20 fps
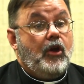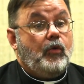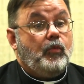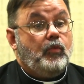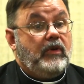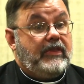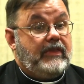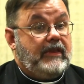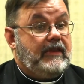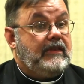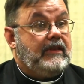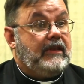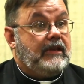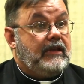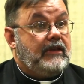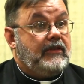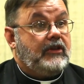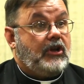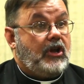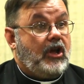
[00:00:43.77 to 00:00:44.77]
within
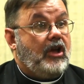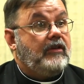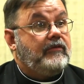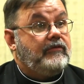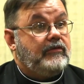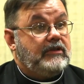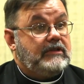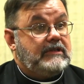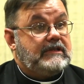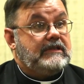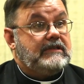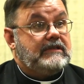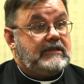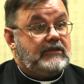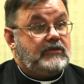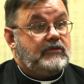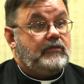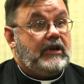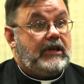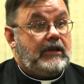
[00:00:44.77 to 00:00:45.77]
the conferences
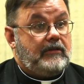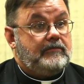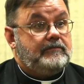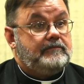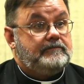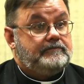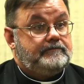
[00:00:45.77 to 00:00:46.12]
as well.